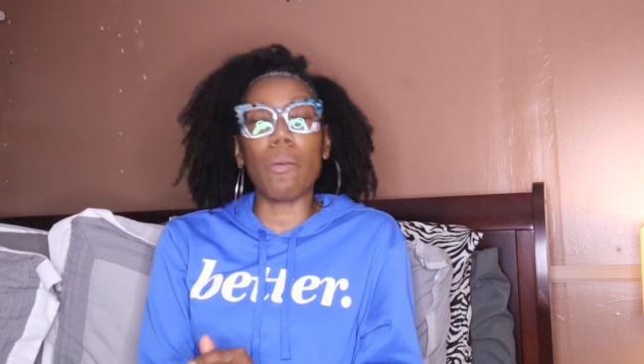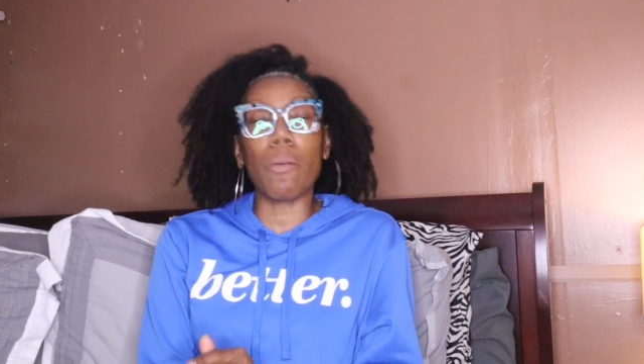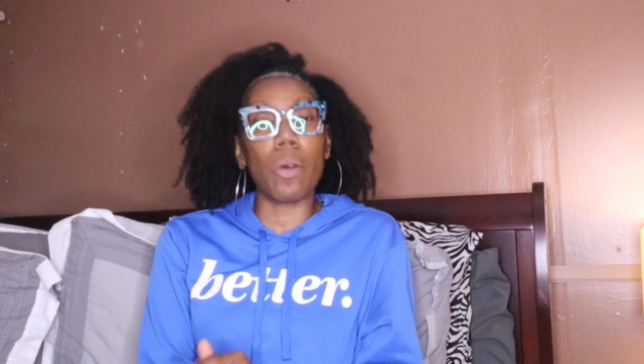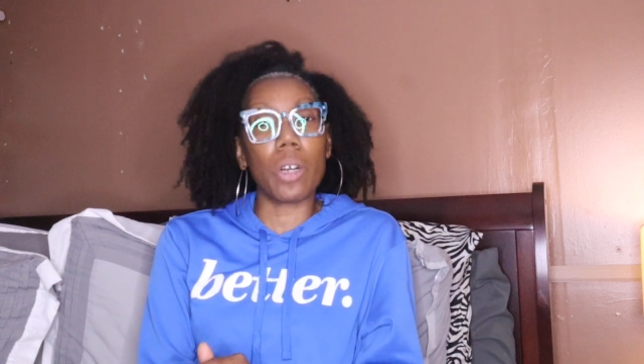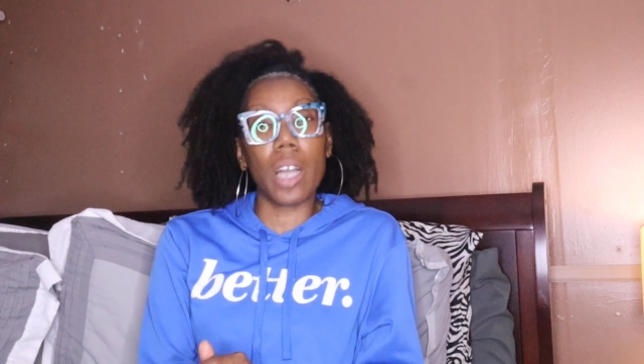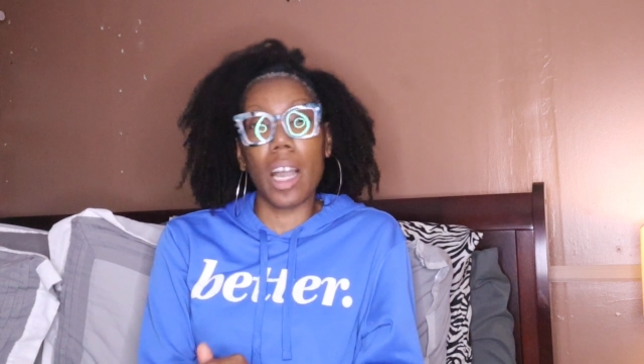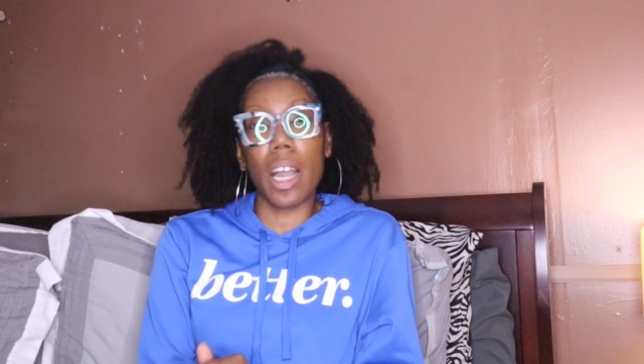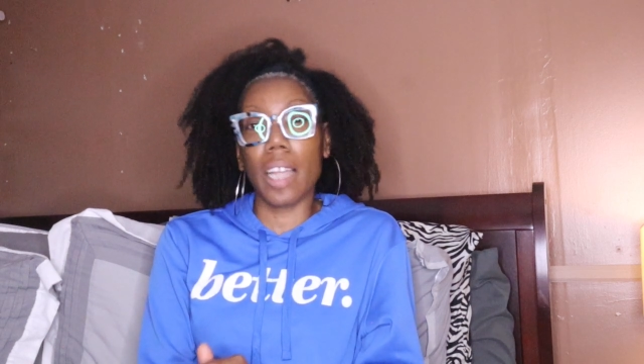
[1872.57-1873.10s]
will
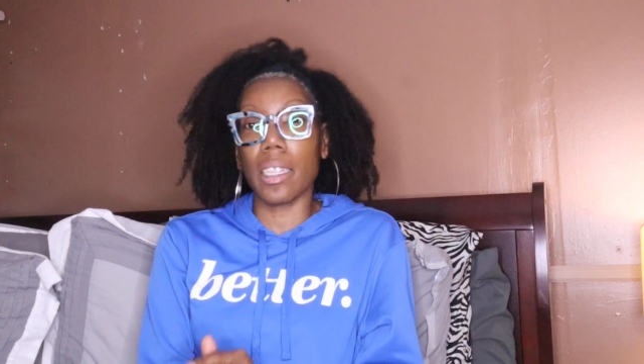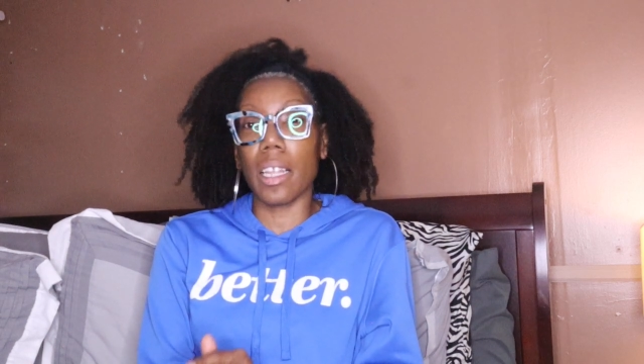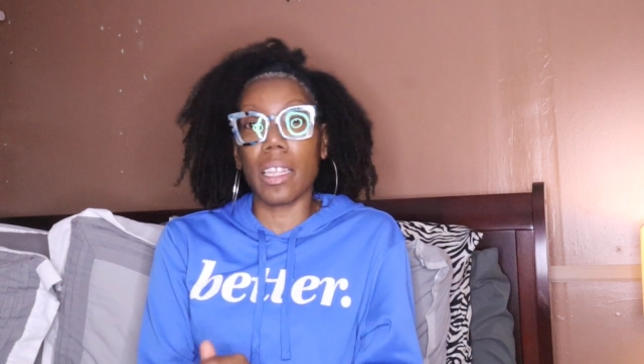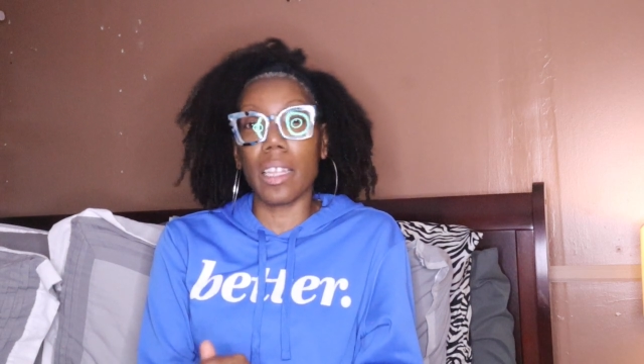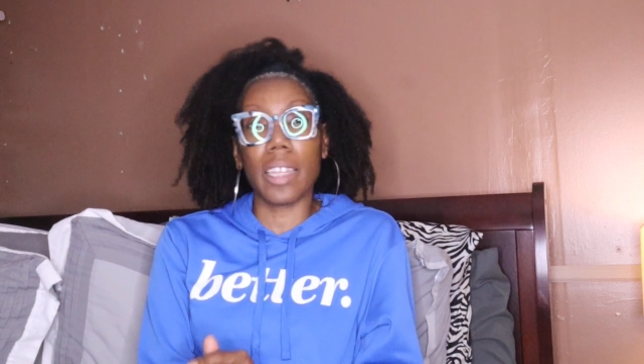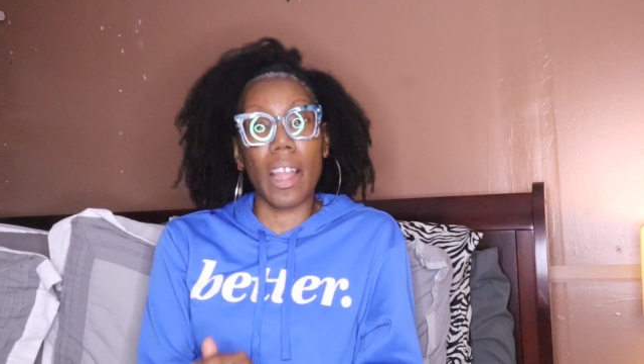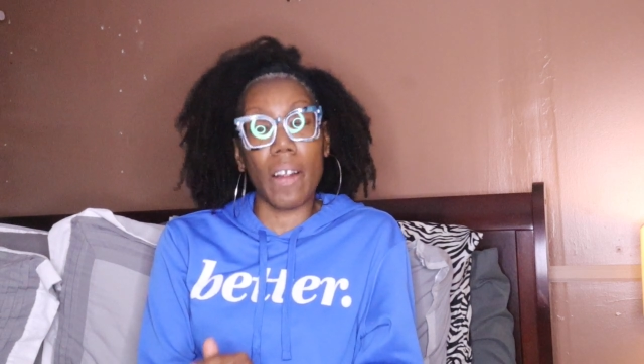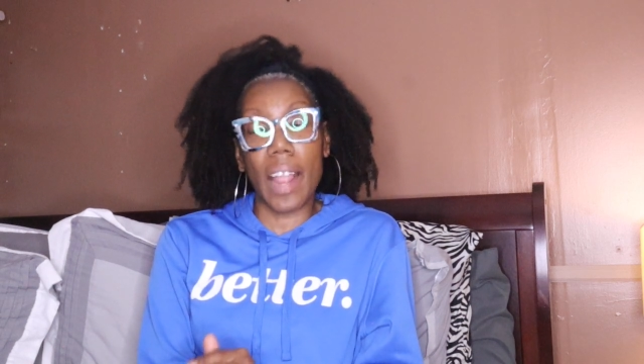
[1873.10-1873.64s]
cut
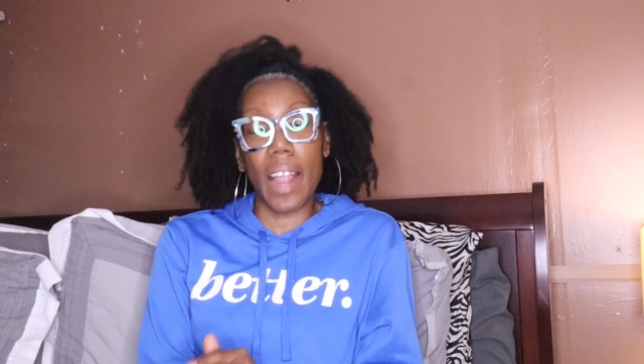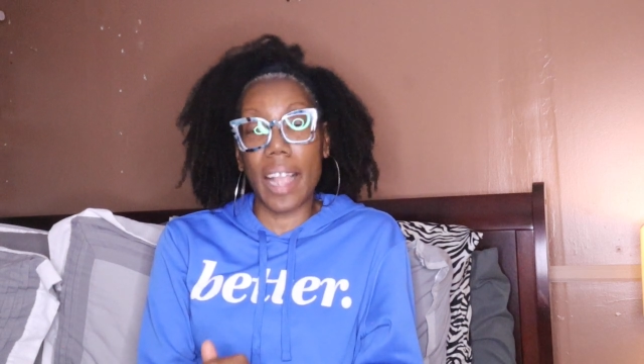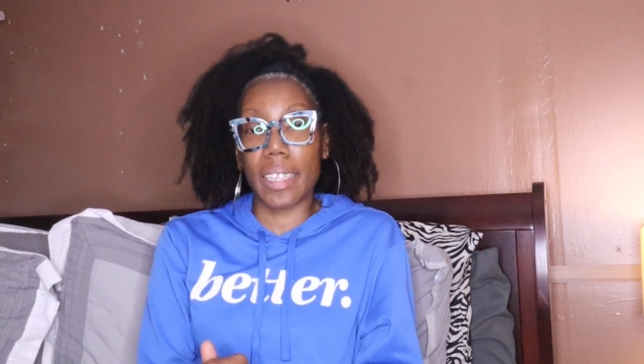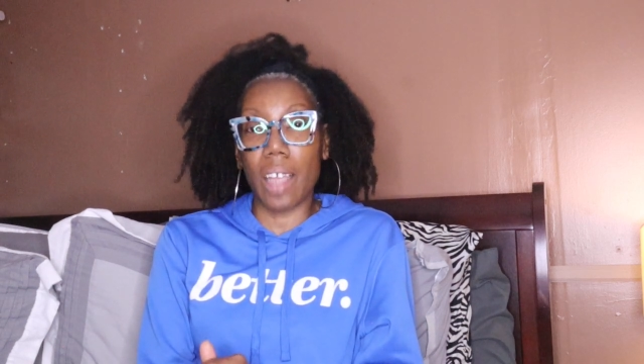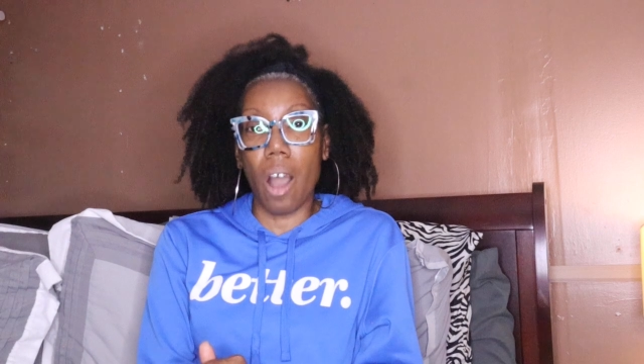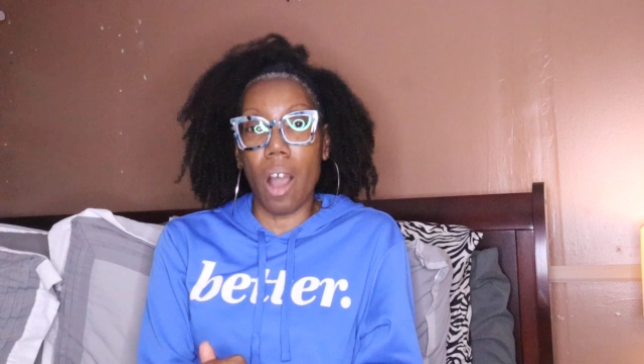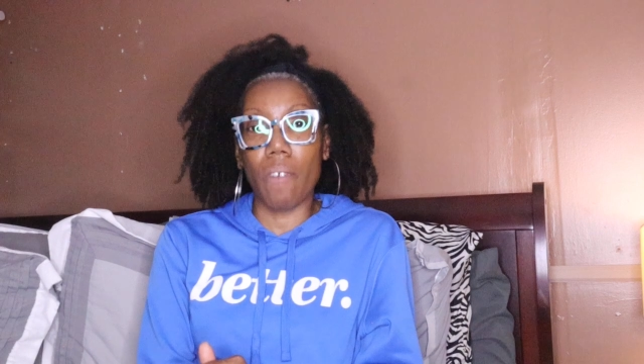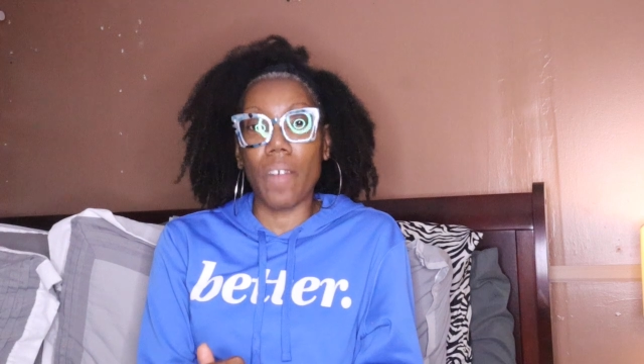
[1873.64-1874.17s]
their heads
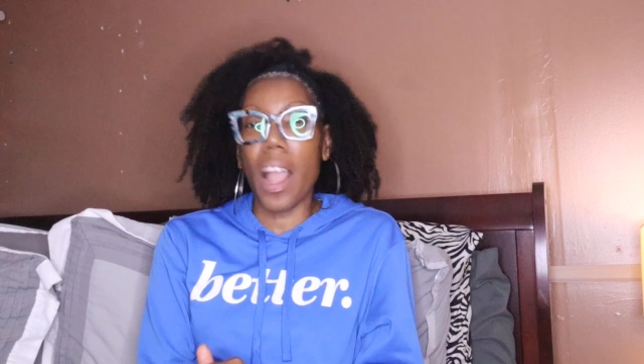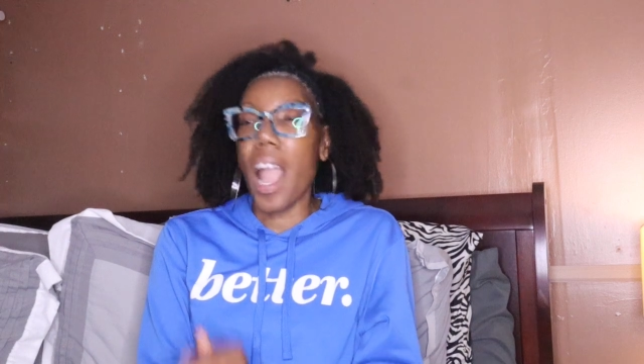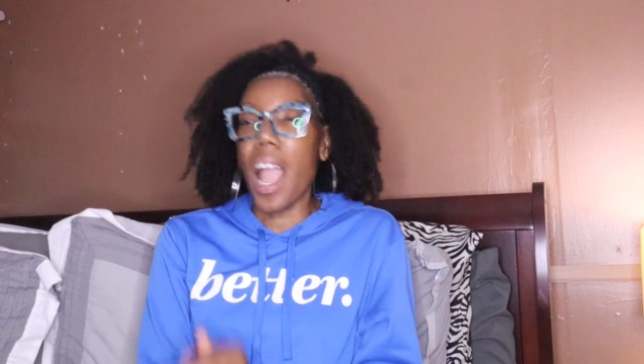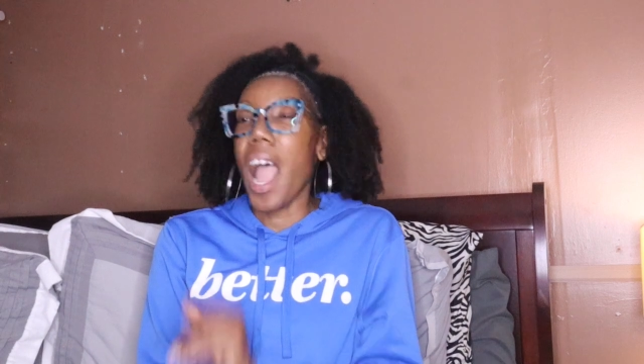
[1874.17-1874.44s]
off.